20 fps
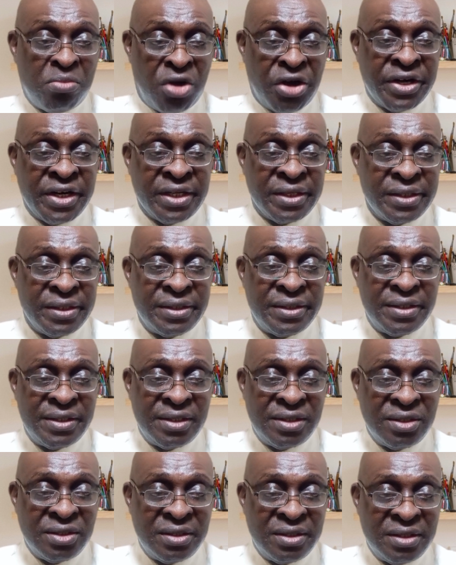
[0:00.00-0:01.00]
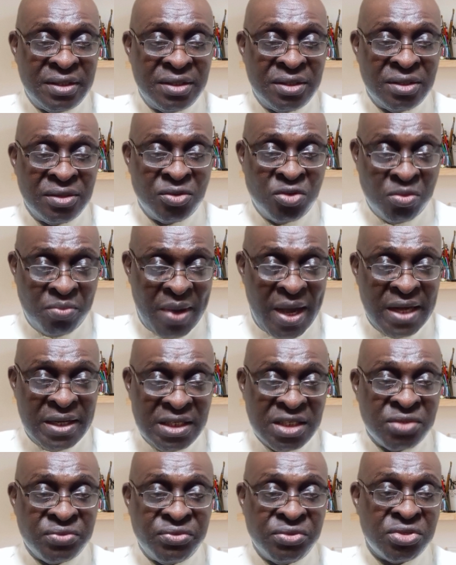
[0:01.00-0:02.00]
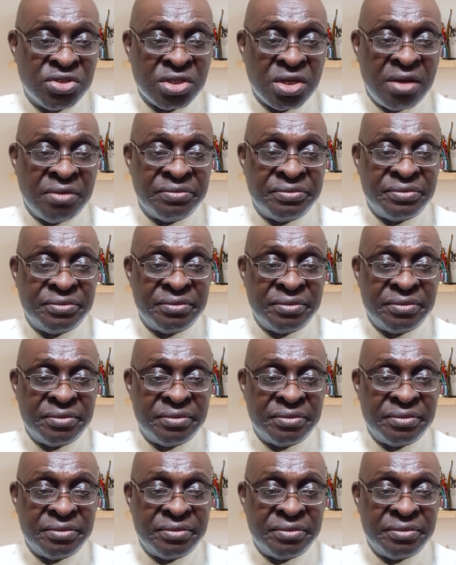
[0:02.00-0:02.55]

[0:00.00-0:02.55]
money to buy this foodstuff.